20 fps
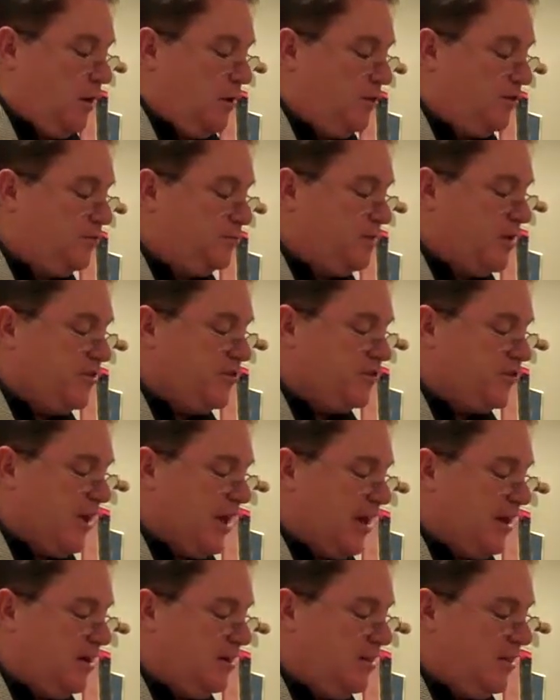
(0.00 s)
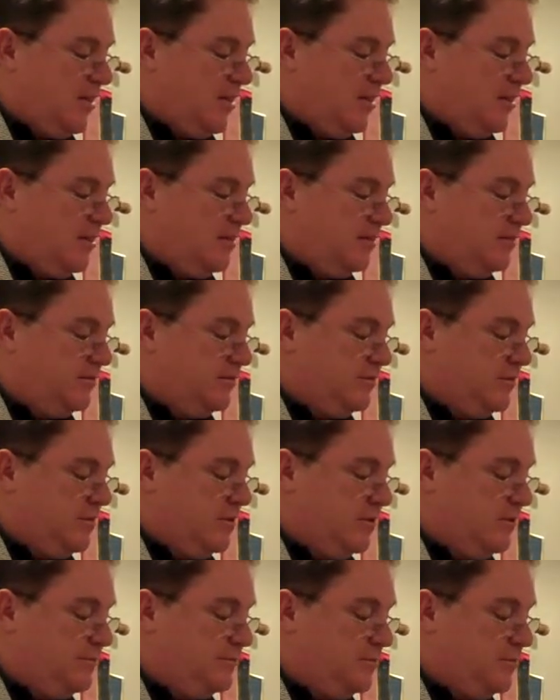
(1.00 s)
Her speech title is,
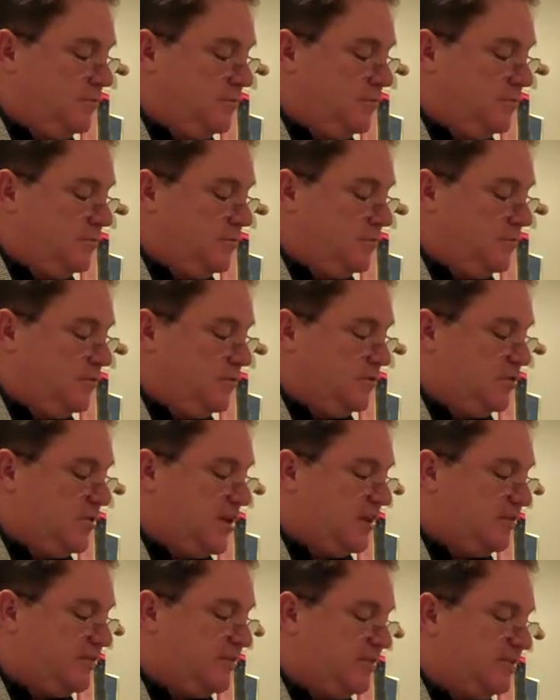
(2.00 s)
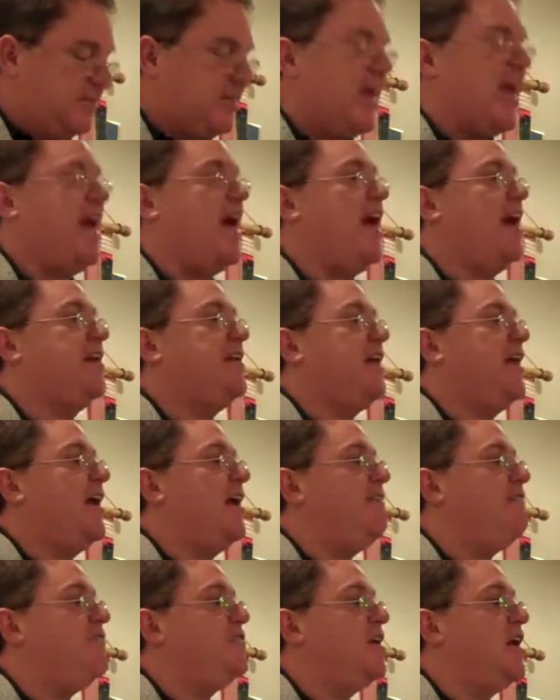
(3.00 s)
Does This Cat
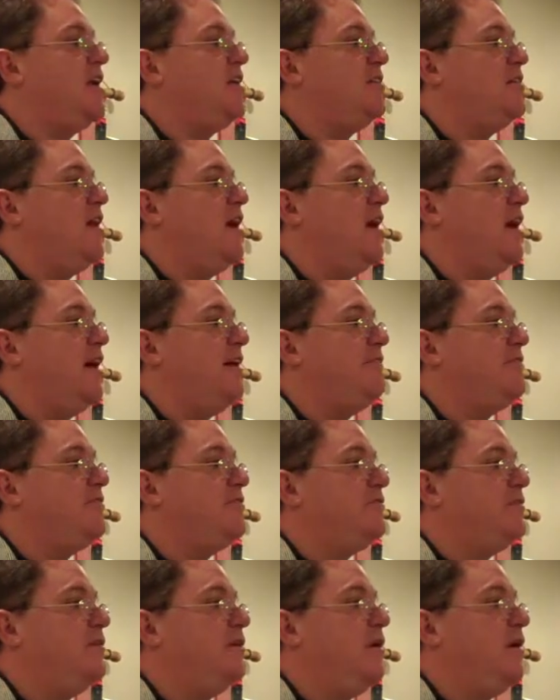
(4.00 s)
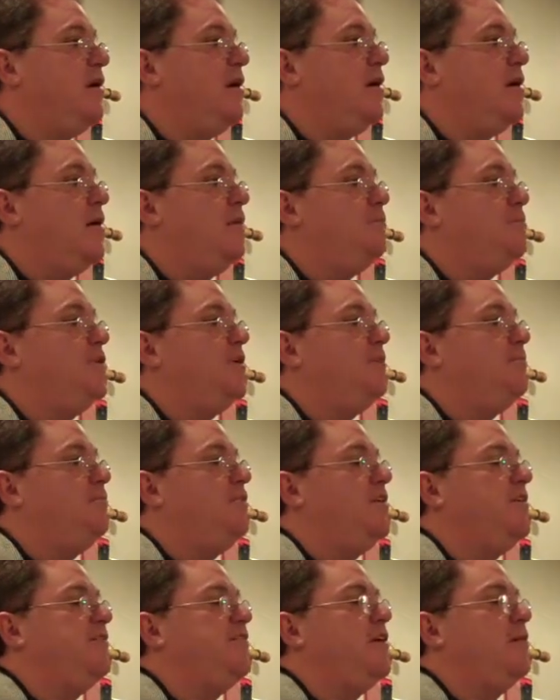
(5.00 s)
Have 9 Lives?
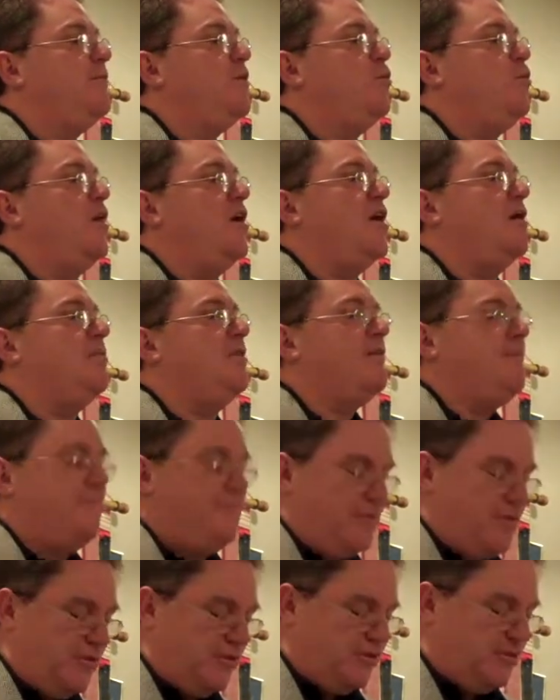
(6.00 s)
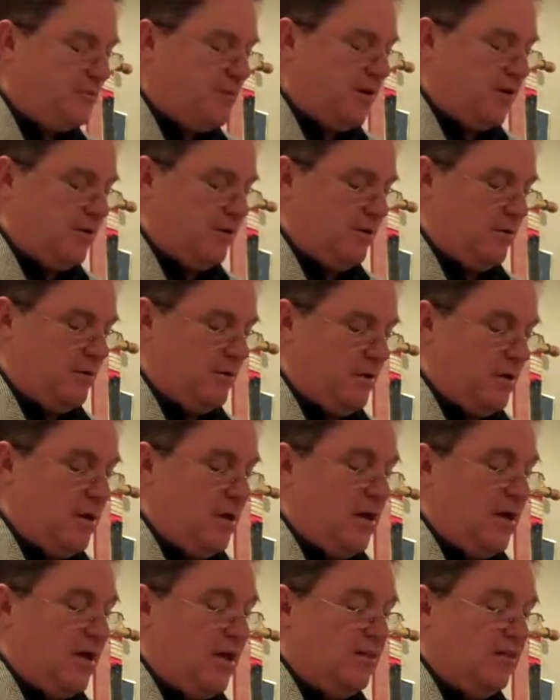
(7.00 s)
Please help me welcome our first speaker,
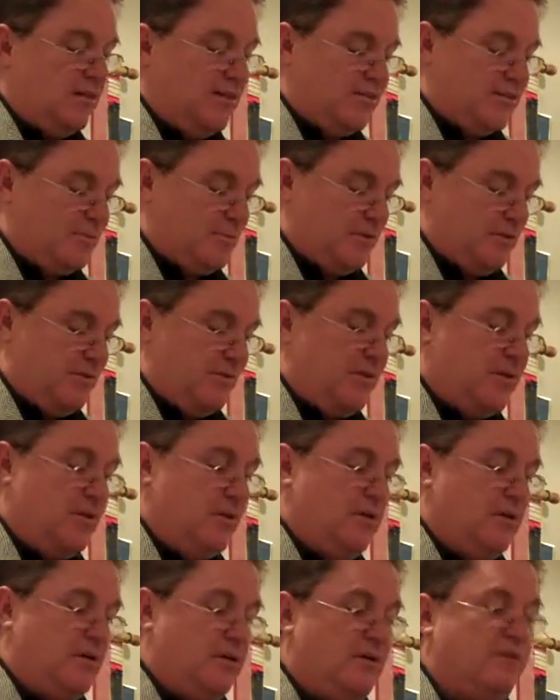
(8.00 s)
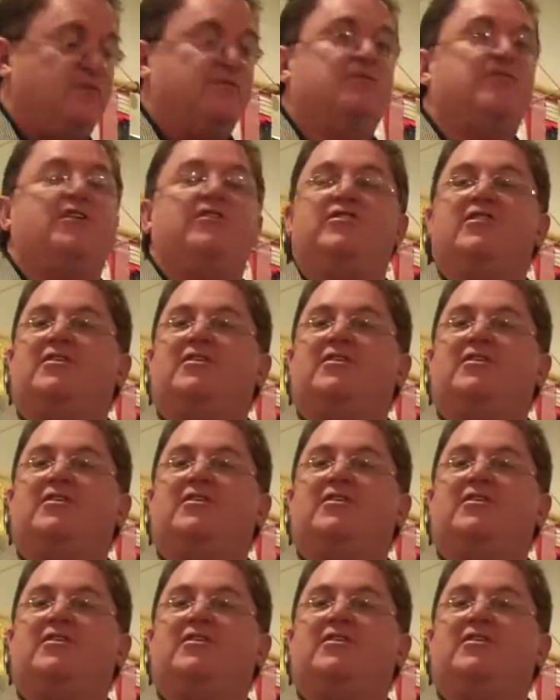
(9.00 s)
Elizabeth Senia.